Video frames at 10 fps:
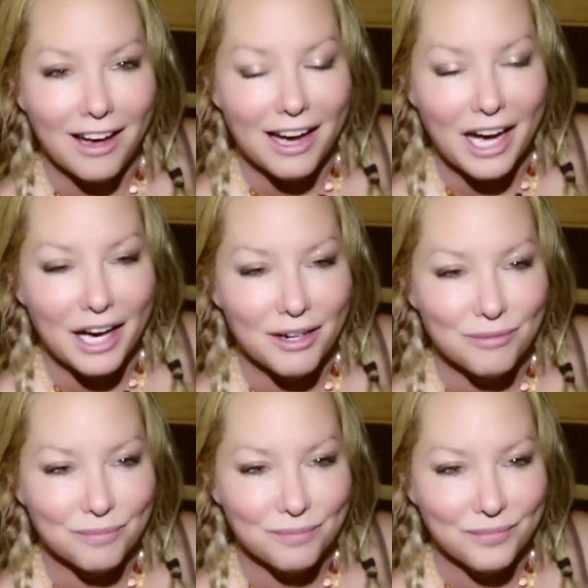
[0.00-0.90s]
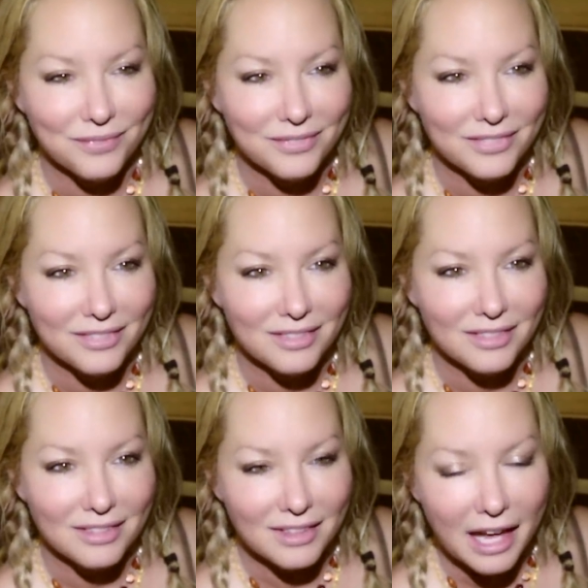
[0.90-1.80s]
um,
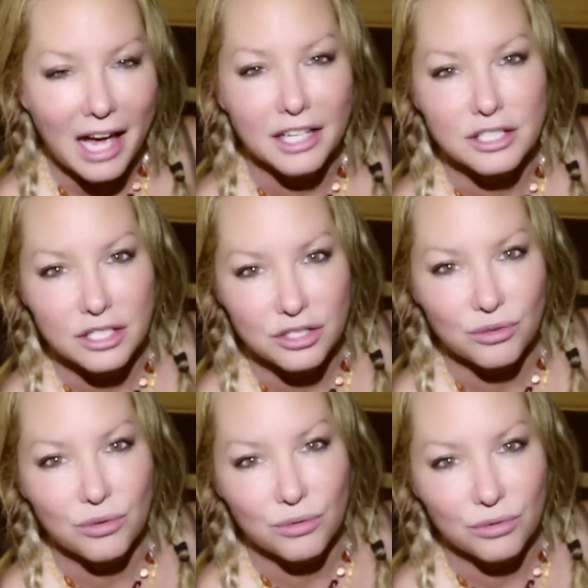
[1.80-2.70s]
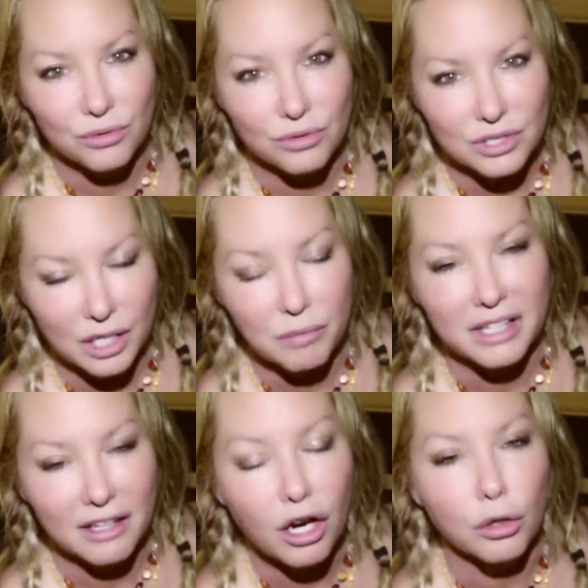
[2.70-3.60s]
I had to do
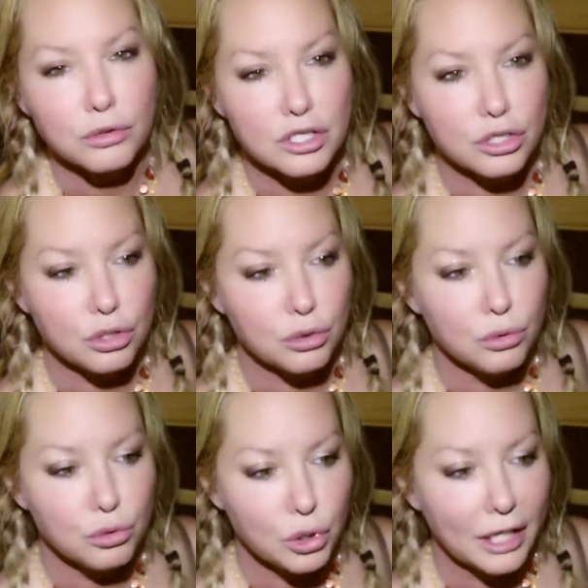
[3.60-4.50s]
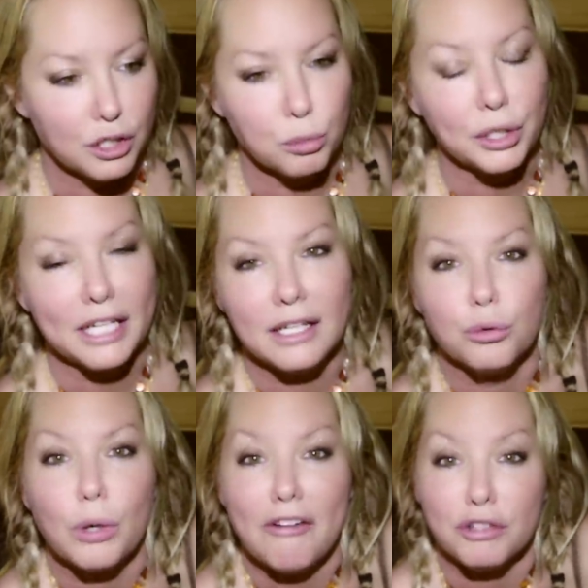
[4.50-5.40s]
something else to try to bring
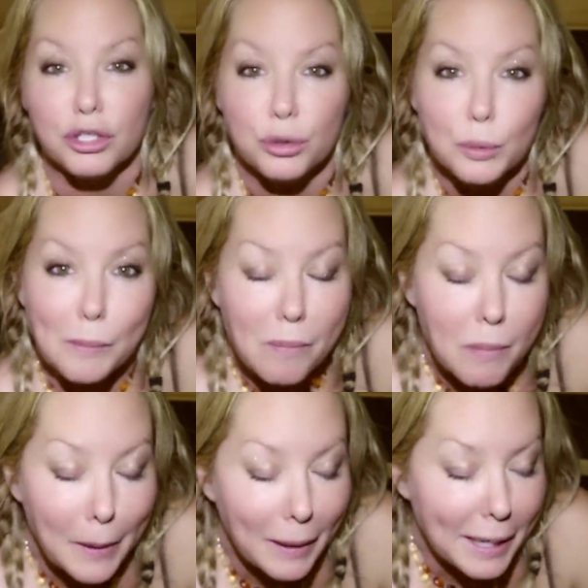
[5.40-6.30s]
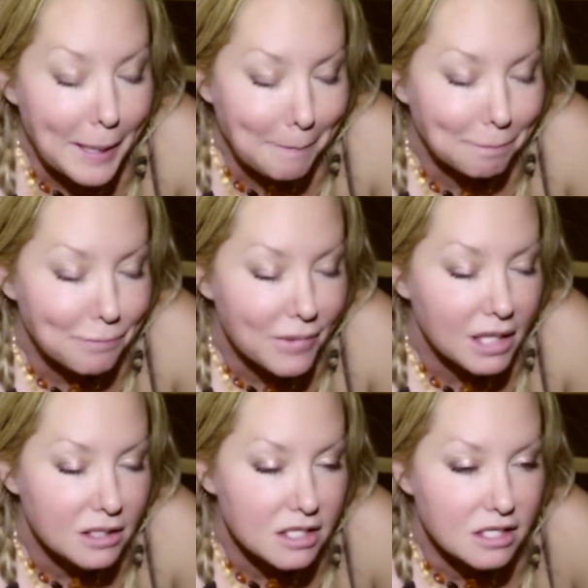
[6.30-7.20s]
in revenue, right?
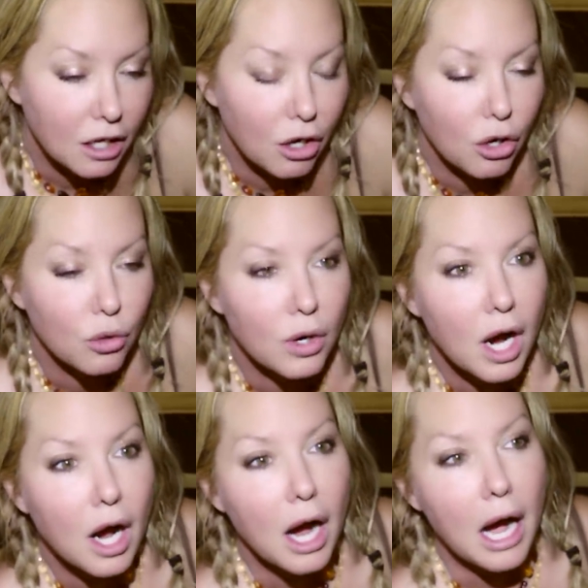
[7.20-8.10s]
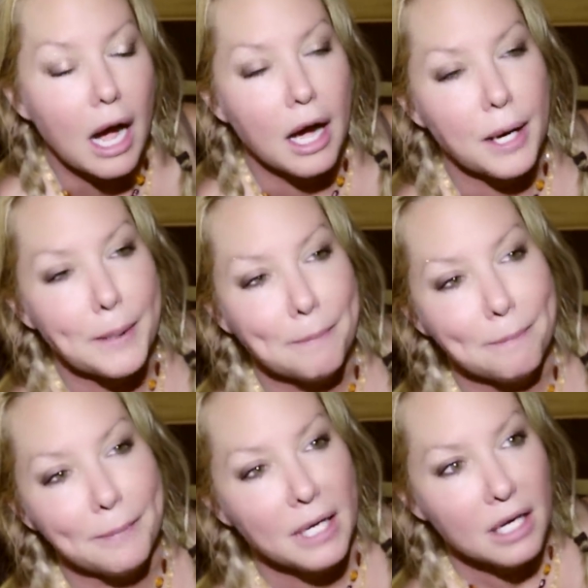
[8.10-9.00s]
So,
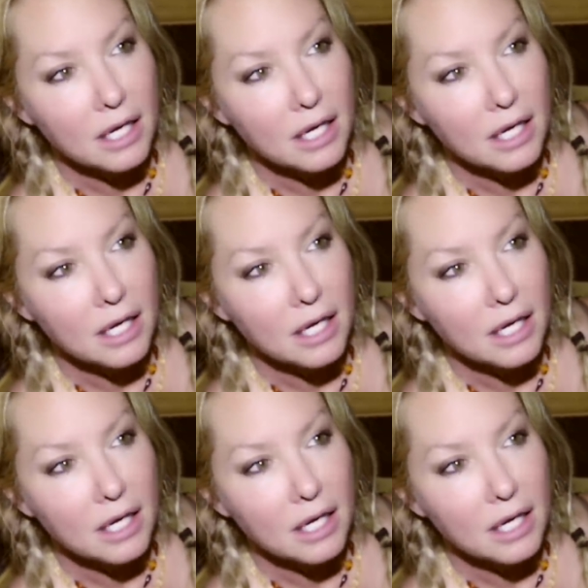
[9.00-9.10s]
um,